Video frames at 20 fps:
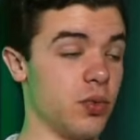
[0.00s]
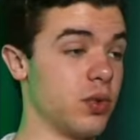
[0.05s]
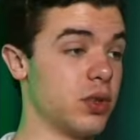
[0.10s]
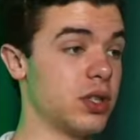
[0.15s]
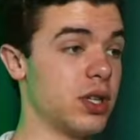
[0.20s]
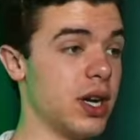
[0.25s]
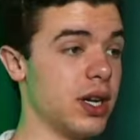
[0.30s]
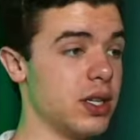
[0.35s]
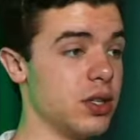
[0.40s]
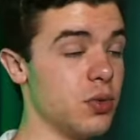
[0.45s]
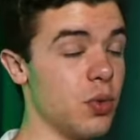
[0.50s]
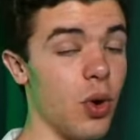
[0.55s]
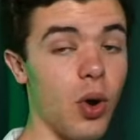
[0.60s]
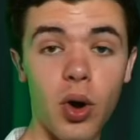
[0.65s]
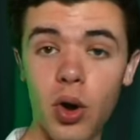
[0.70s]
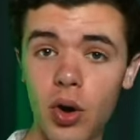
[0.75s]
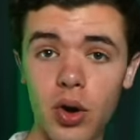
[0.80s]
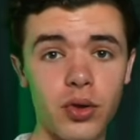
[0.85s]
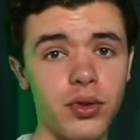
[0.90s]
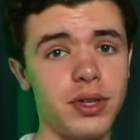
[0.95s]
which I do
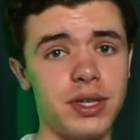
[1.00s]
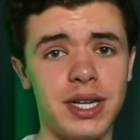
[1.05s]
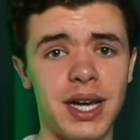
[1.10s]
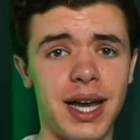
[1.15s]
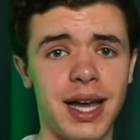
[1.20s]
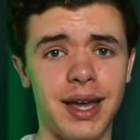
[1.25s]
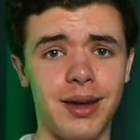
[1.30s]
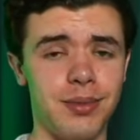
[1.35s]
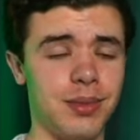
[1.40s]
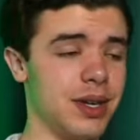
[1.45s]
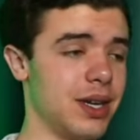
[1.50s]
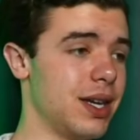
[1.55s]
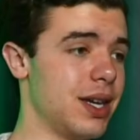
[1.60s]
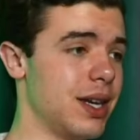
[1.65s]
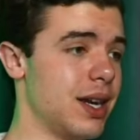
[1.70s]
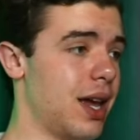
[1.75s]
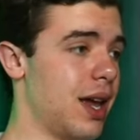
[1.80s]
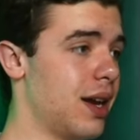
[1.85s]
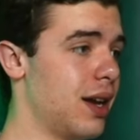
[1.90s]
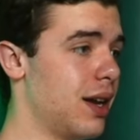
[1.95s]
all the time
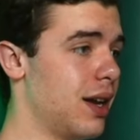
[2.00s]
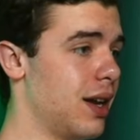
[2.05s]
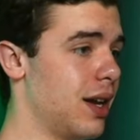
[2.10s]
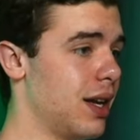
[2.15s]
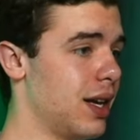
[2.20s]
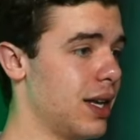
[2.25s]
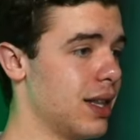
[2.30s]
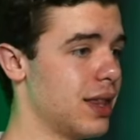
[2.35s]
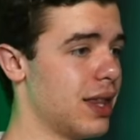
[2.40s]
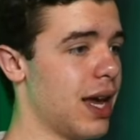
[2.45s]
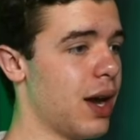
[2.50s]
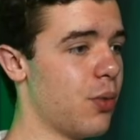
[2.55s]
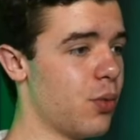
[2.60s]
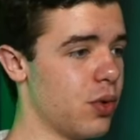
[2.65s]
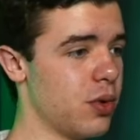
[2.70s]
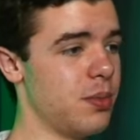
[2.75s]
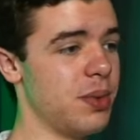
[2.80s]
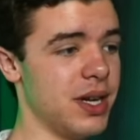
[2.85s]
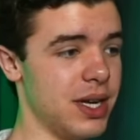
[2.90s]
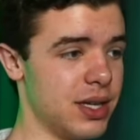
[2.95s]
in editing, and that
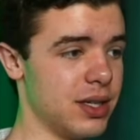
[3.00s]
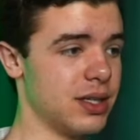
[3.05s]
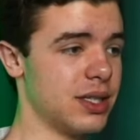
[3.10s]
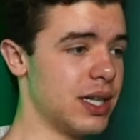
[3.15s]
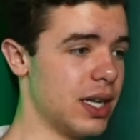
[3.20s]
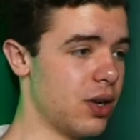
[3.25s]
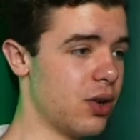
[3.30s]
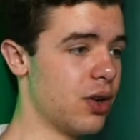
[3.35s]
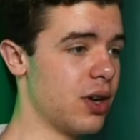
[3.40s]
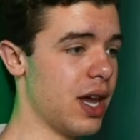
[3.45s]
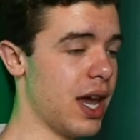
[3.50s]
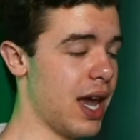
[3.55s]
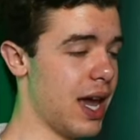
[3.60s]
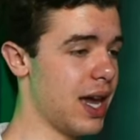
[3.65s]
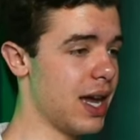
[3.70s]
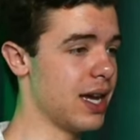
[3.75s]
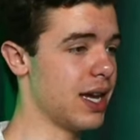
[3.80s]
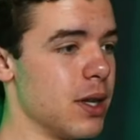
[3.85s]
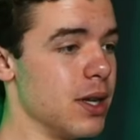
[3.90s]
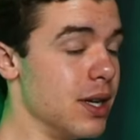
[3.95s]
would be considered
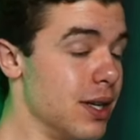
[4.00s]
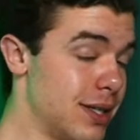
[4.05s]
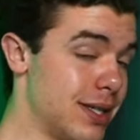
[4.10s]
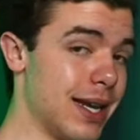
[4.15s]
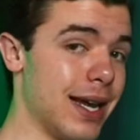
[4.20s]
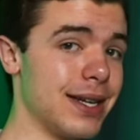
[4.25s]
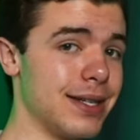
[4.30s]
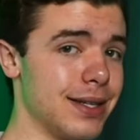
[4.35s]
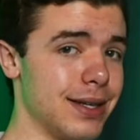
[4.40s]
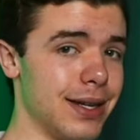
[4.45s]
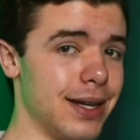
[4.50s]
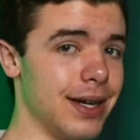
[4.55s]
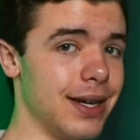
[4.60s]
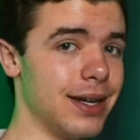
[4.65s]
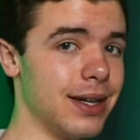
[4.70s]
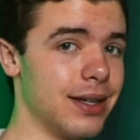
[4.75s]
a necessity